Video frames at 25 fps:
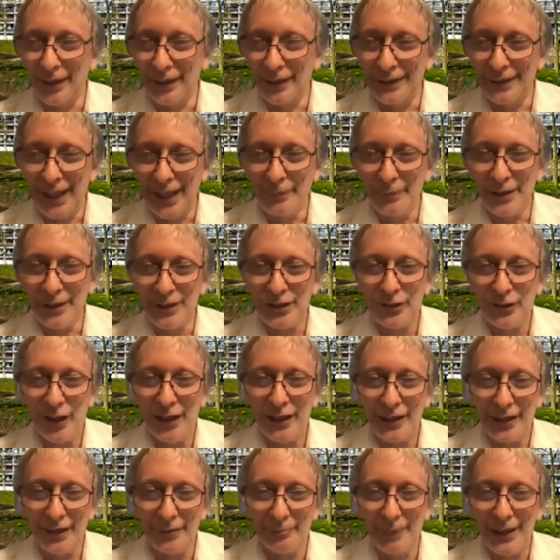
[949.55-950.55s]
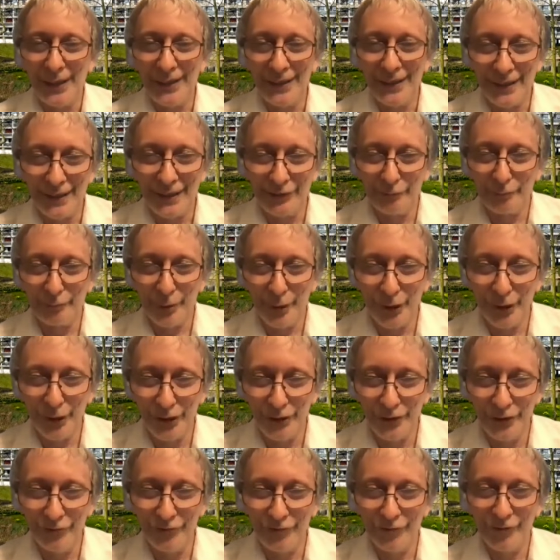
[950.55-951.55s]
demonstrate a method of
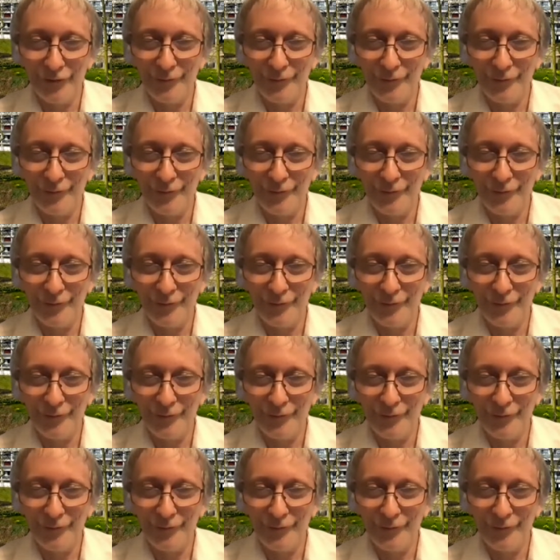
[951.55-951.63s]
proof